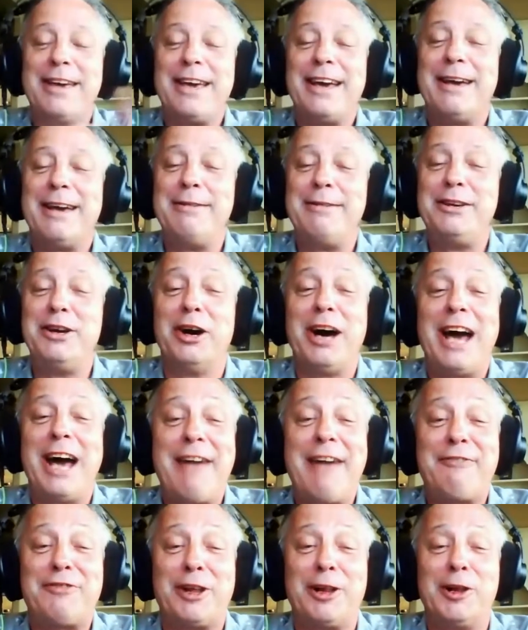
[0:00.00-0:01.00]
You'll
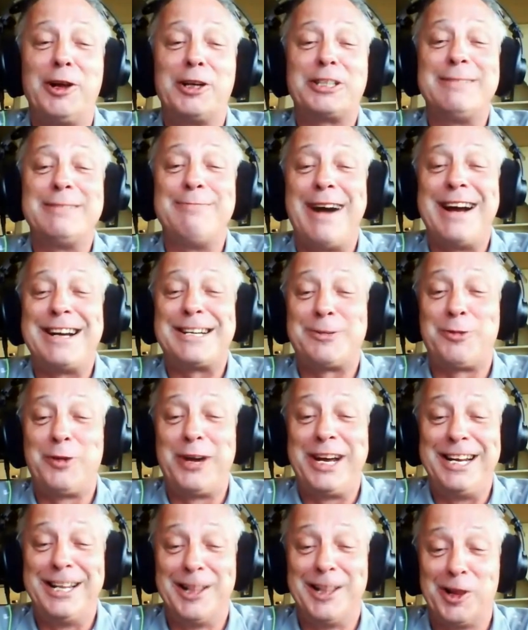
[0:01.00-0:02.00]
have to look to my
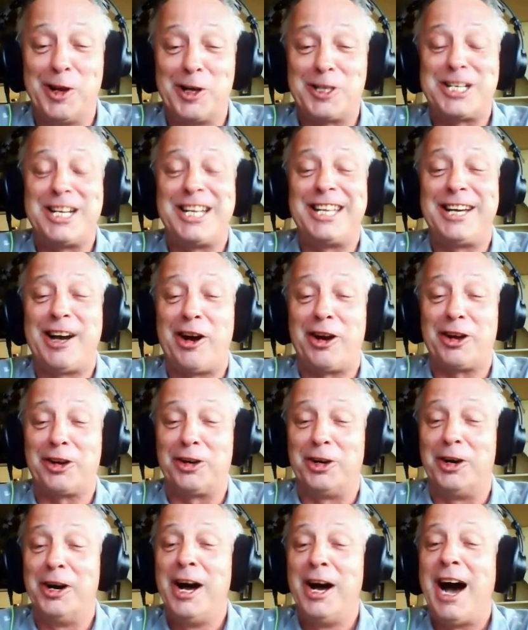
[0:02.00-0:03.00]
tweet and look to the article.